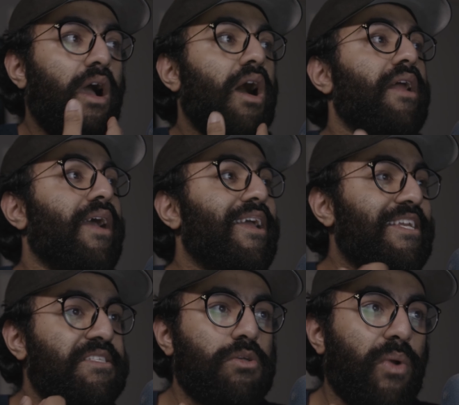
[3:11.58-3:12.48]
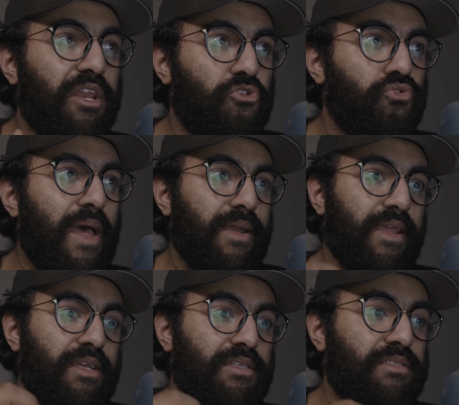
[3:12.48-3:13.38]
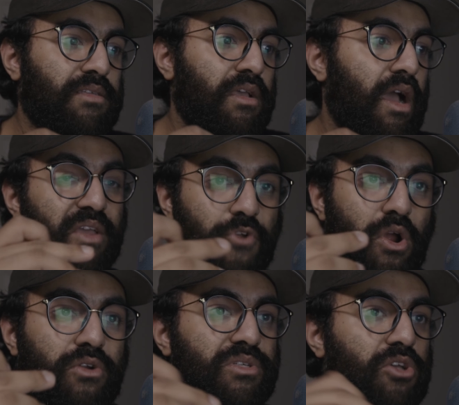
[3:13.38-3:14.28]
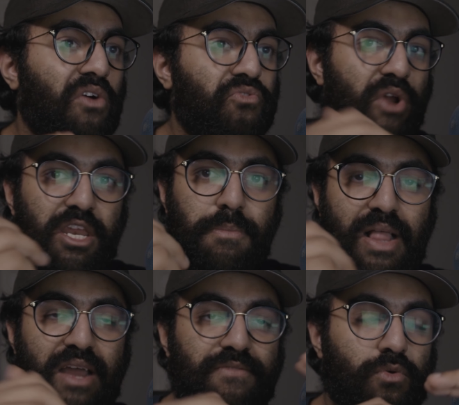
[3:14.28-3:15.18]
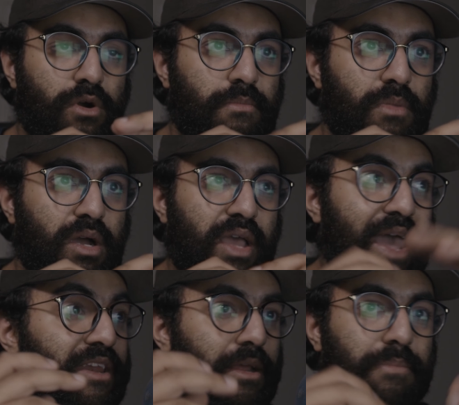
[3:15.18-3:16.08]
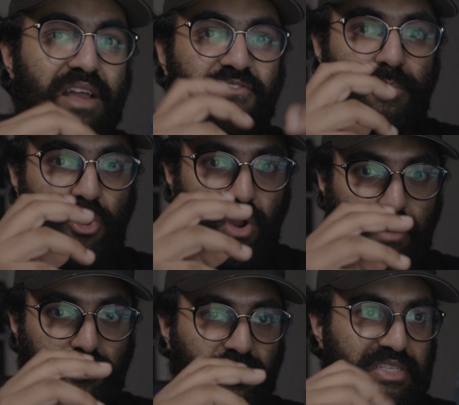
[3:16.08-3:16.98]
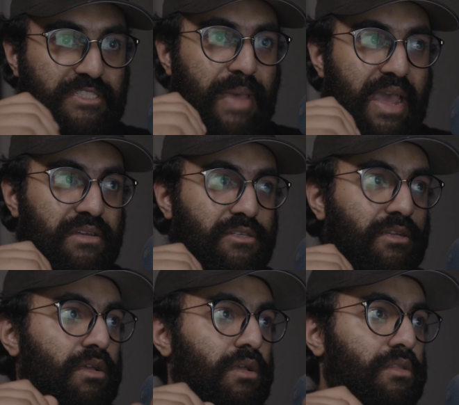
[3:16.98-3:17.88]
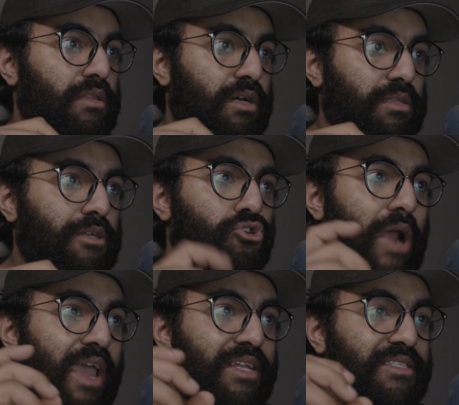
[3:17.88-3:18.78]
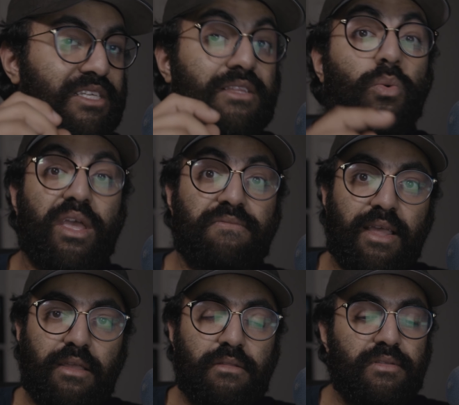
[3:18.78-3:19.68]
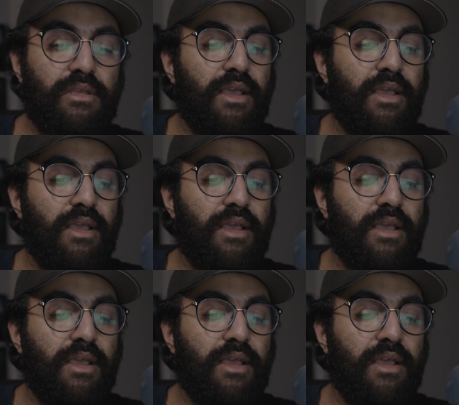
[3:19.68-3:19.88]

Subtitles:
An easy way to do that is if you're on Resolve or any platform, editing platform, you're able to expand the track and see the wavelength.